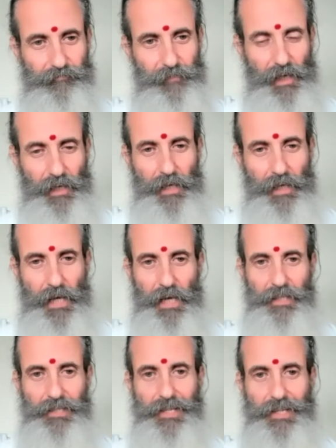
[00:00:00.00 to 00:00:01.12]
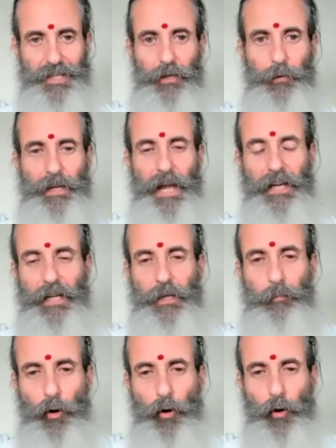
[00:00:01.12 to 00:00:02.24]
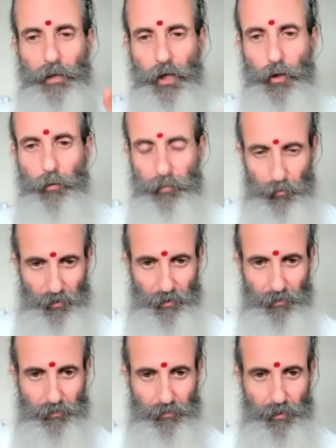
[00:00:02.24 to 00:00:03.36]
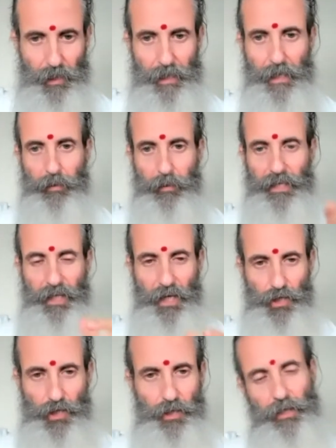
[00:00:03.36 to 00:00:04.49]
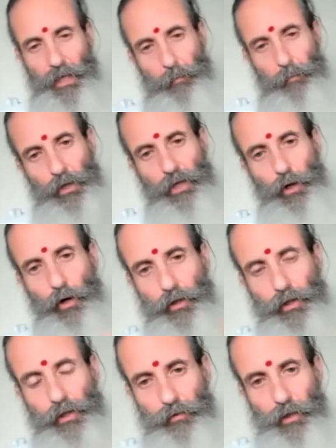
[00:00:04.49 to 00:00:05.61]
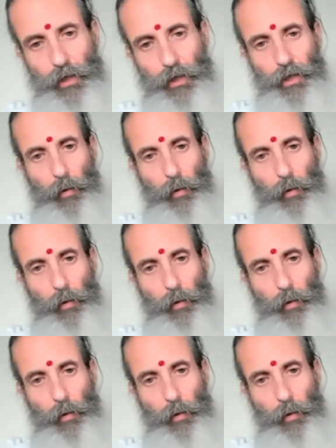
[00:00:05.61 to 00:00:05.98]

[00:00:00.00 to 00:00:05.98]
Okay, it's like creating a program in a computer, an application, and then putting on it. The